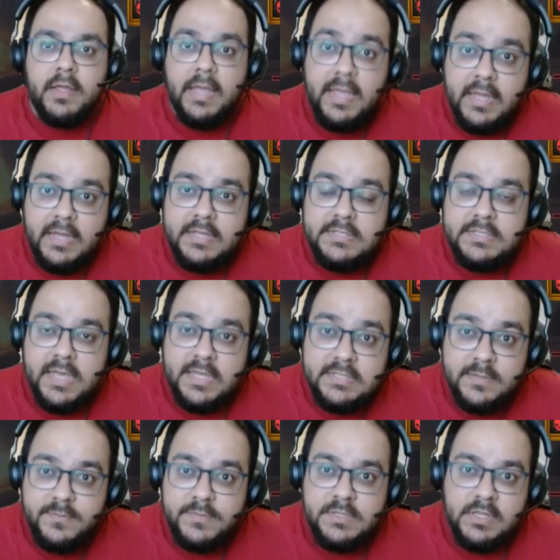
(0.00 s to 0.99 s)
Hey guys,
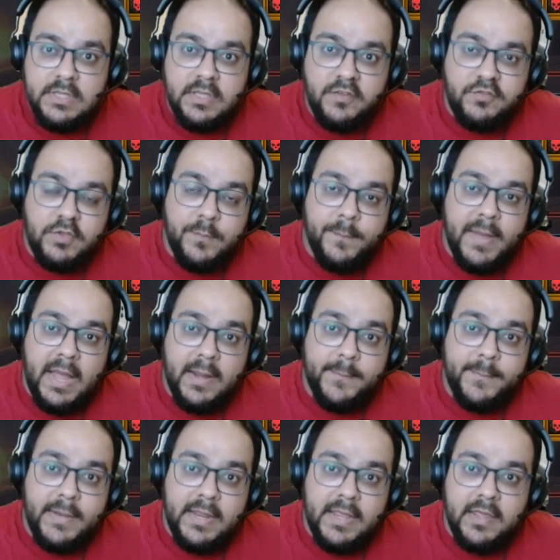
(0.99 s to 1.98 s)
SMZ here. We're
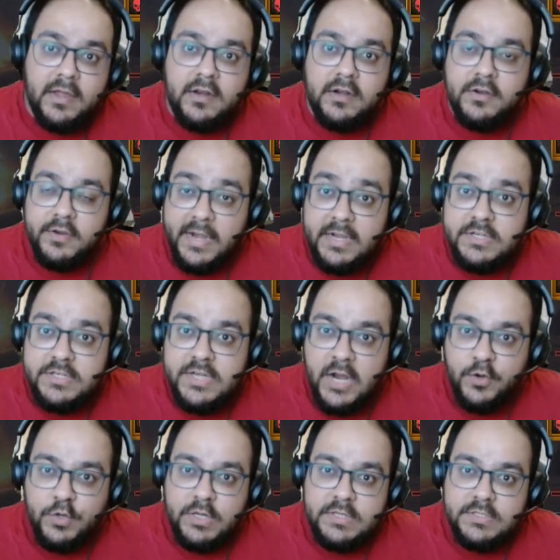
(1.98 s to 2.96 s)
back playing Raid
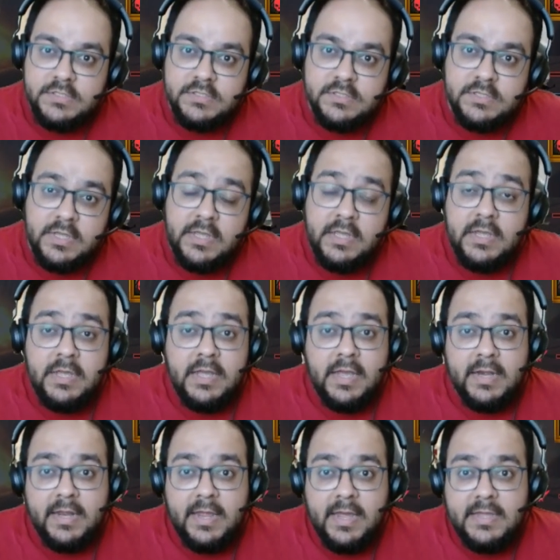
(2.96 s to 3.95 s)
Shadow Legends.
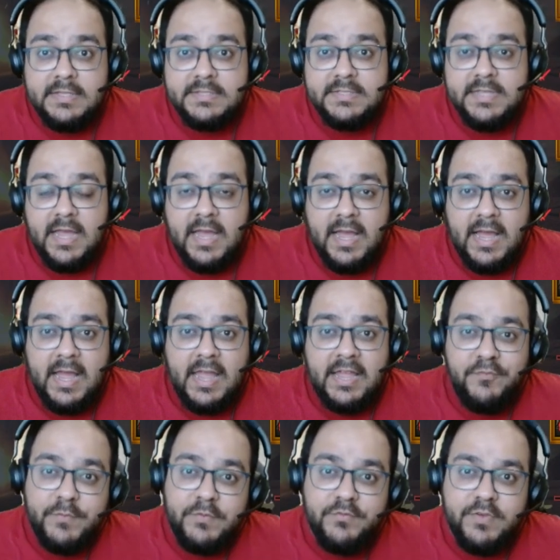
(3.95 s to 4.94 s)
And guys, I
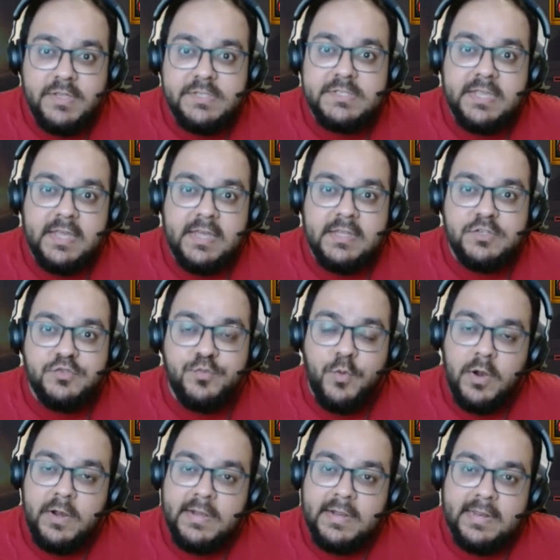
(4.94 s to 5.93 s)
have been facing a
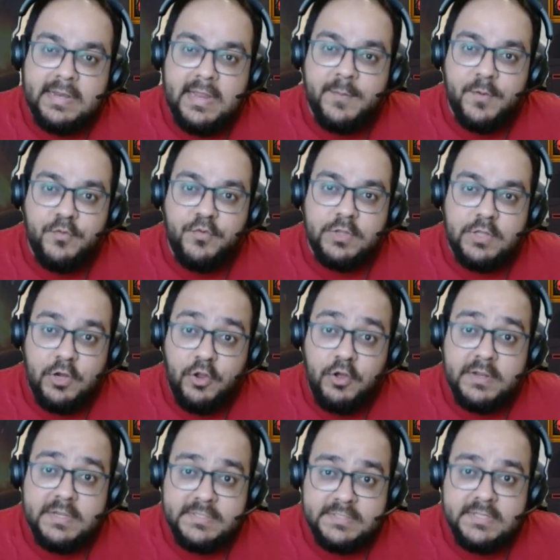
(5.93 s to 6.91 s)
small dilemma for the
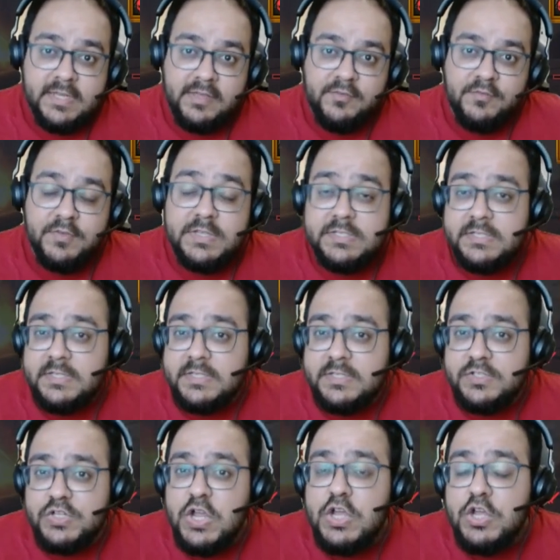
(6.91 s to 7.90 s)
longest time, which
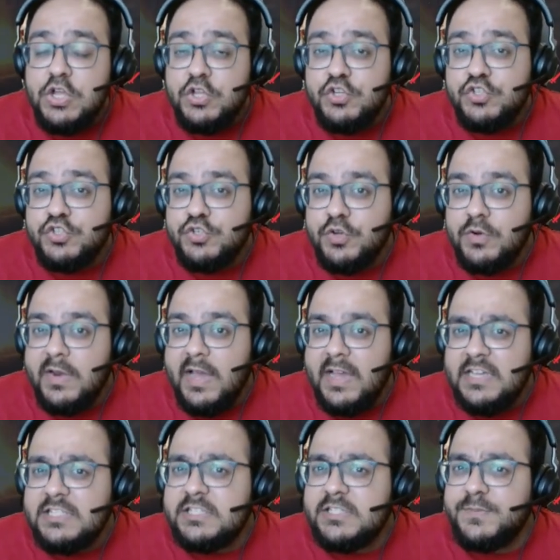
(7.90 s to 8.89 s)
is should
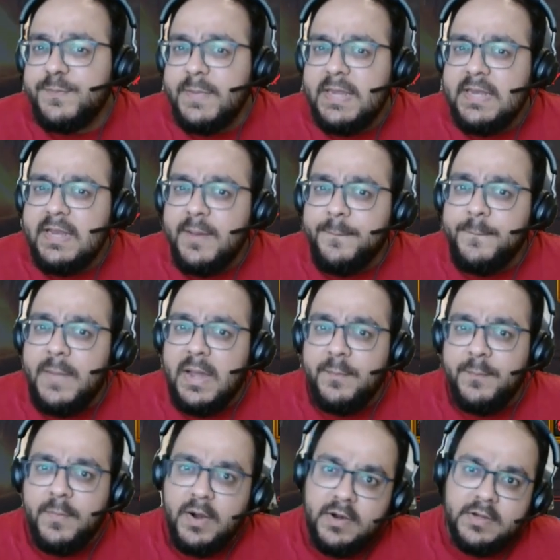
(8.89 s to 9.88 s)
I speed up my
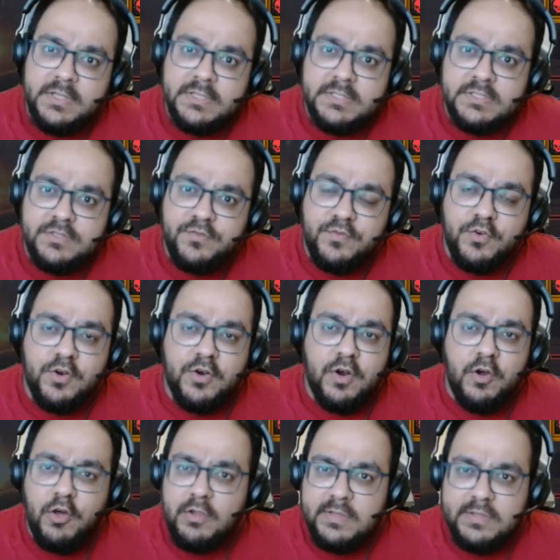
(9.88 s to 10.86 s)
Marius for
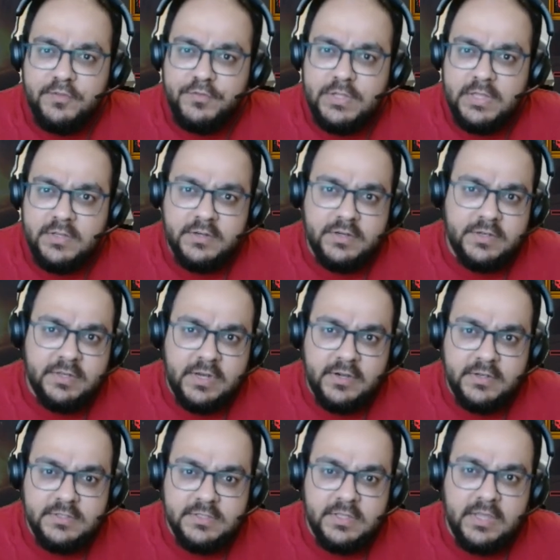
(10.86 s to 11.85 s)
all of the other
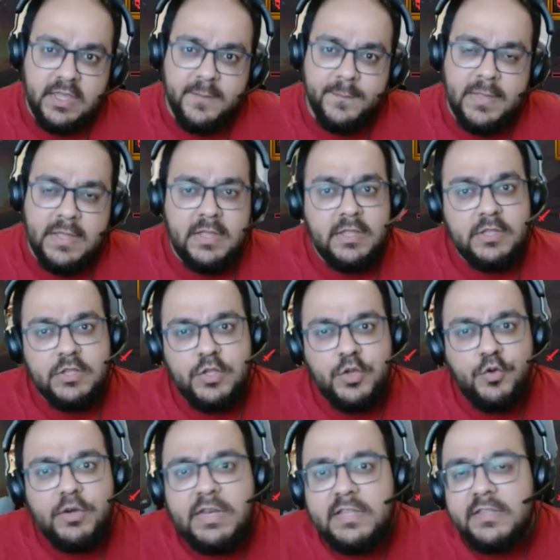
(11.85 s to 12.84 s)
areas in the game? The
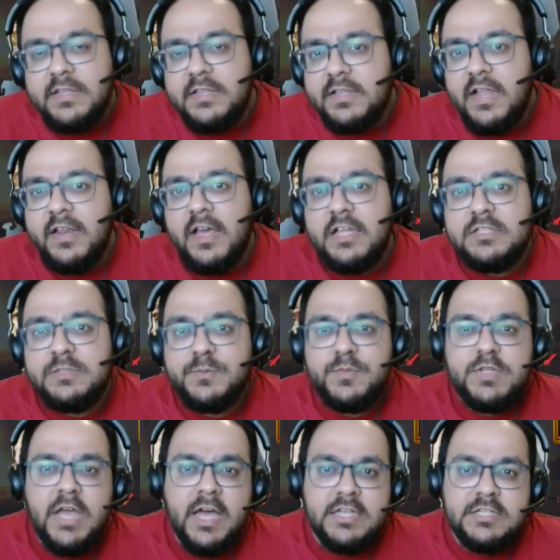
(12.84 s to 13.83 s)
only thing that
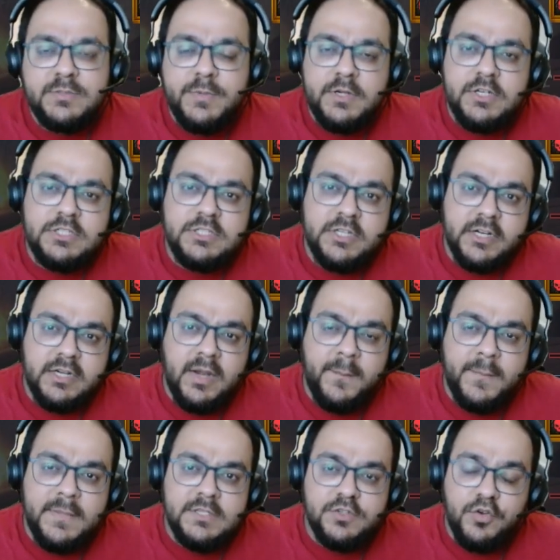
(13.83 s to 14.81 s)
has been
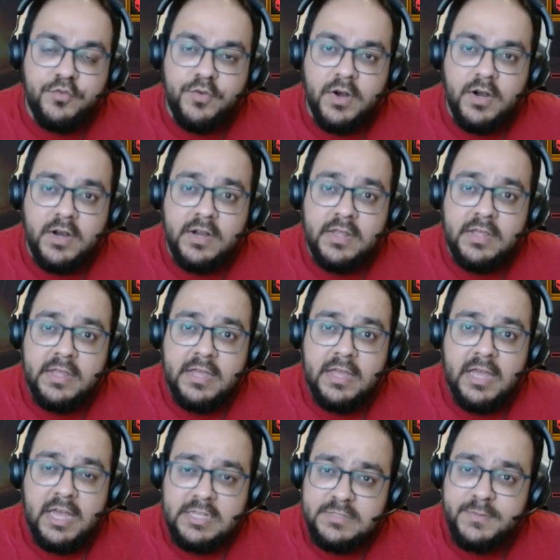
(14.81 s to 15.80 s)
restricting me so far
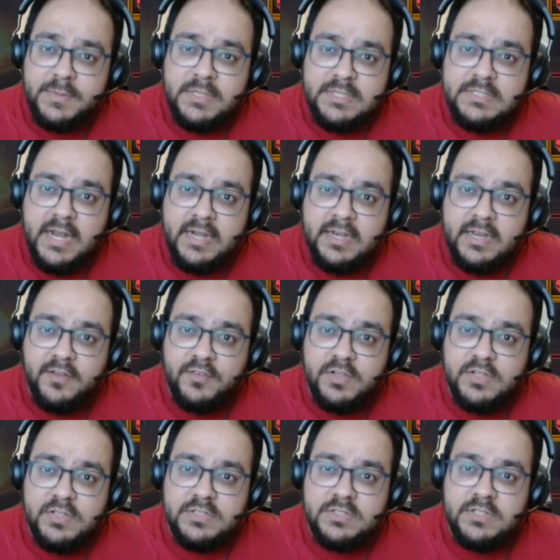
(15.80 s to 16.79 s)
has been the Sand
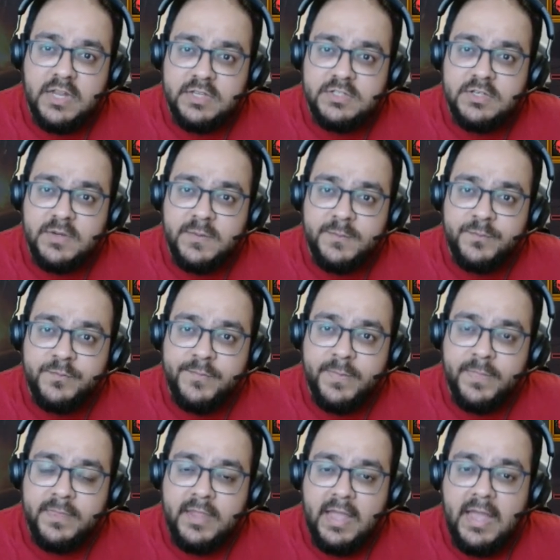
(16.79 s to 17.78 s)
Devils dungeon.
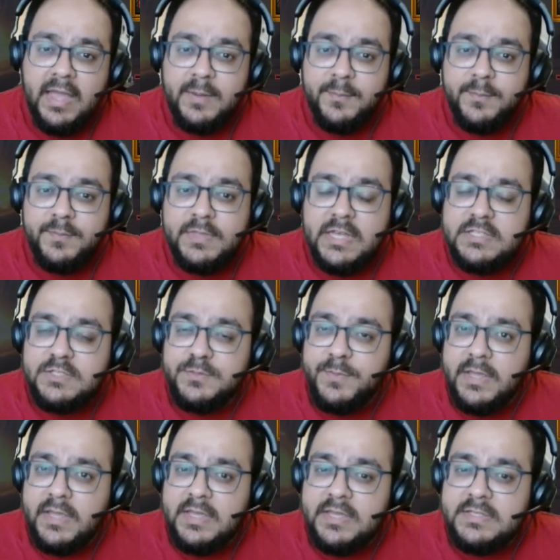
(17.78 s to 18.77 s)
And that's
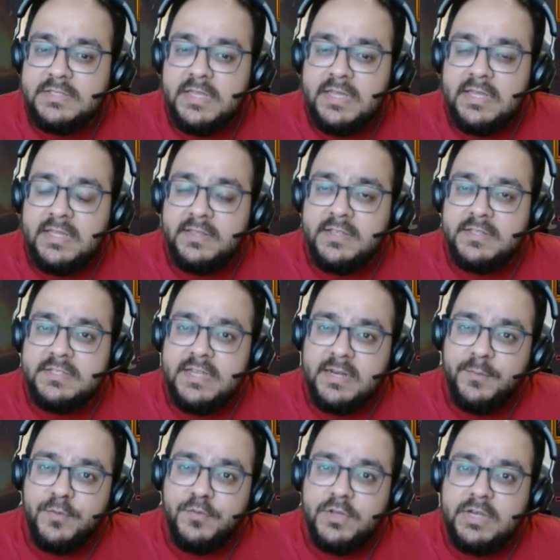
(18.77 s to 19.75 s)
because the
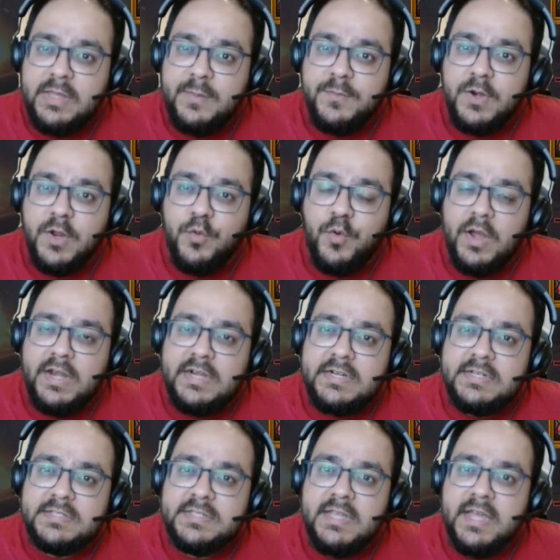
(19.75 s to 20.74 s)
setup of the team
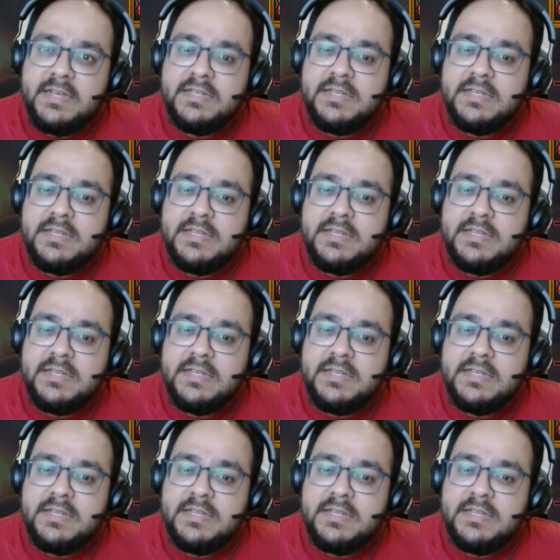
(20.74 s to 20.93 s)
requires that